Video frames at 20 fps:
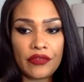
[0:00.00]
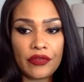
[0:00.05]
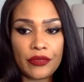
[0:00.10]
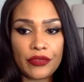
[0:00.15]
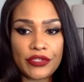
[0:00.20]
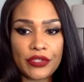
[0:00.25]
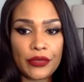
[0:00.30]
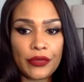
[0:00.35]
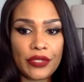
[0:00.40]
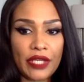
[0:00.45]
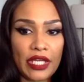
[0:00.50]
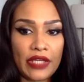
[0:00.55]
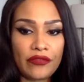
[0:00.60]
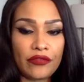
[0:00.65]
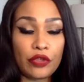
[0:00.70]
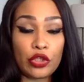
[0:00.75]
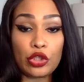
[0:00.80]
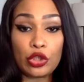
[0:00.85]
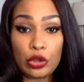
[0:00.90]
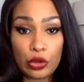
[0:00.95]
it was okay
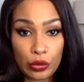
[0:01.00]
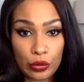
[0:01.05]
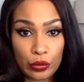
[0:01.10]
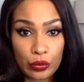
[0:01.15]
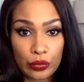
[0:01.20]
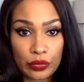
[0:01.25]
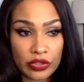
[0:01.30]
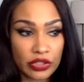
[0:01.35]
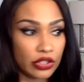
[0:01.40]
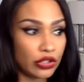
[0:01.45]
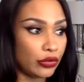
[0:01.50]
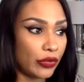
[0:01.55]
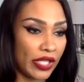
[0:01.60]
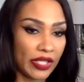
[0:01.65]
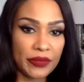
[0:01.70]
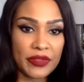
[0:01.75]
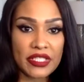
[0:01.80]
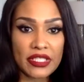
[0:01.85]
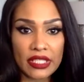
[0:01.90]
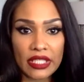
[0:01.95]
for you to do
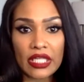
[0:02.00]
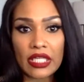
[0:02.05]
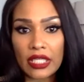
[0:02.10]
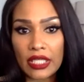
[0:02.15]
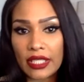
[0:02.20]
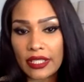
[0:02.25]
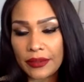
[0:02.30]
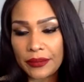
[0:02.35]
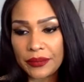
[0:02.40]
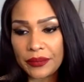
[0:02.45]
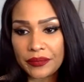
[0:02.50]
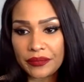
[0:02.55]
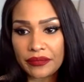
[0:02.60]
A, B, C, and D.